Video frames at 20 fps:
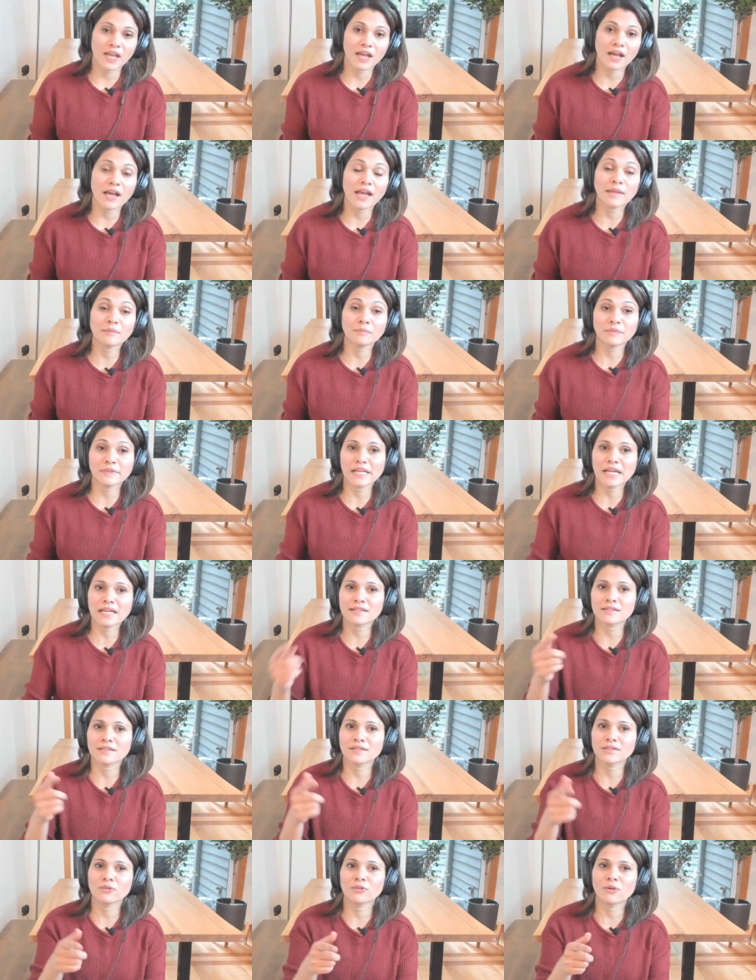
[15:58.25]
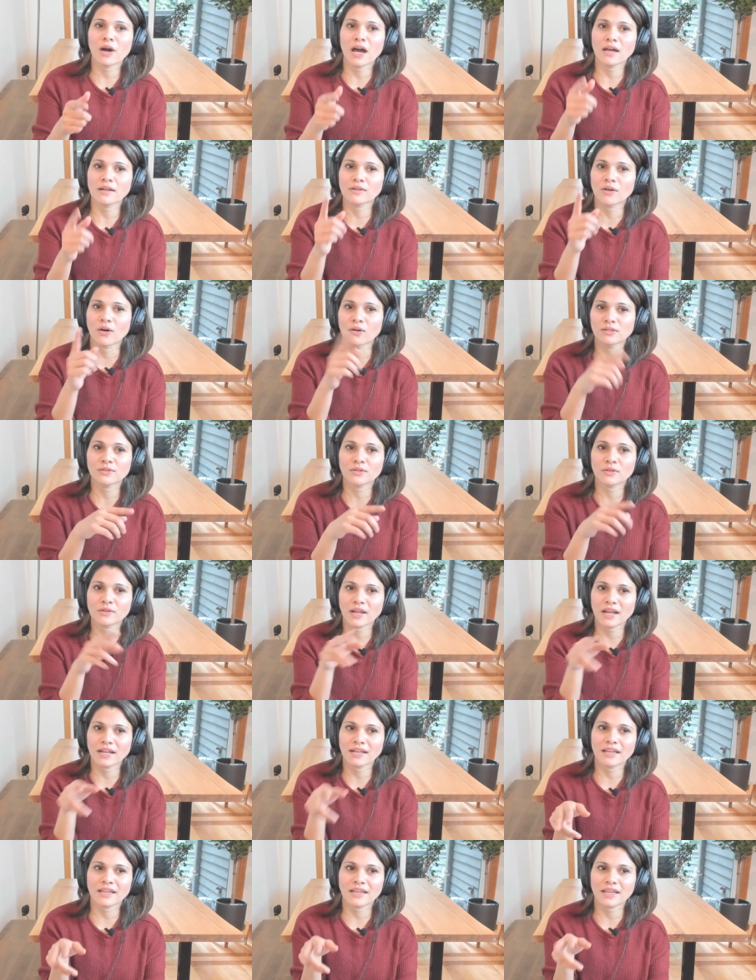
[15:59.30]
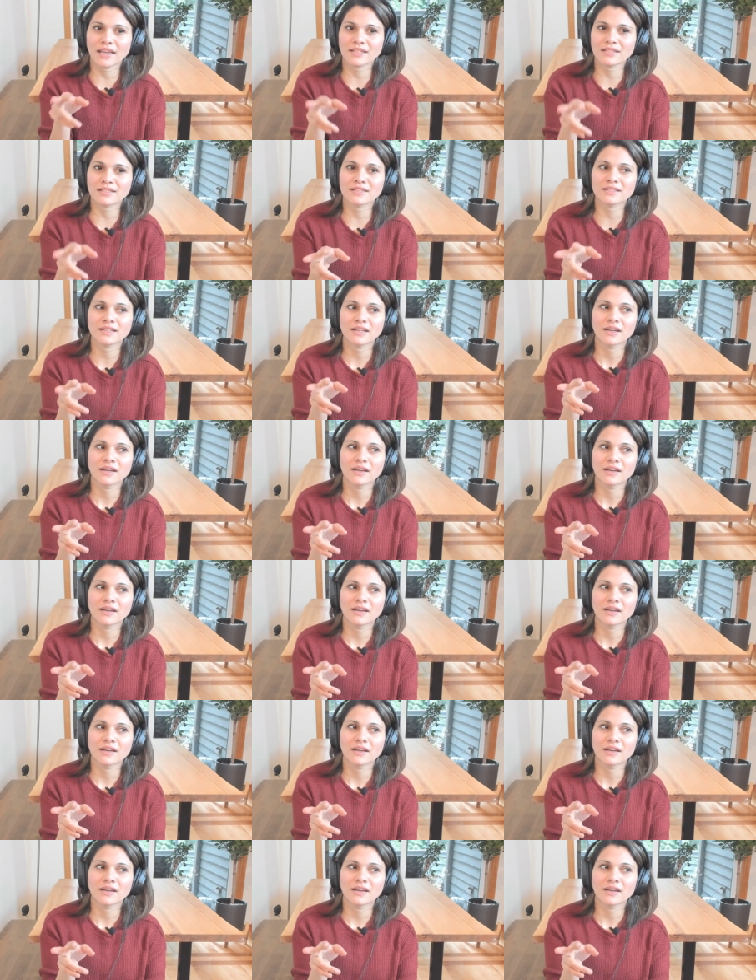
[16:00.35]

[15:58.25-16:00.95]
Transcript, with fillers: Yeah, and plus you are also running against